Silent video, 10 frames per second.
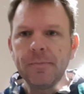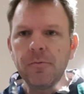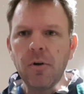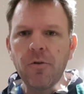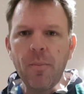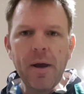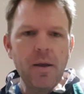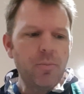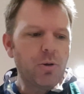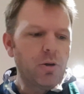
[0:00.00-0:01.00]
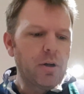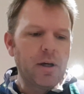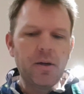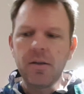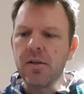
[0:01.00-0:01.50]
Right, I've got my apron on
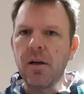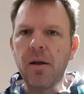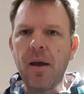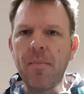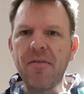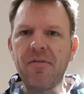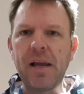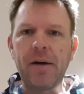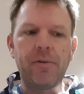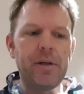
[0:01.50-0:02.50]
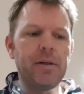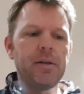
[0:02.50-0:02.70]
now. It's going to get a bit floury,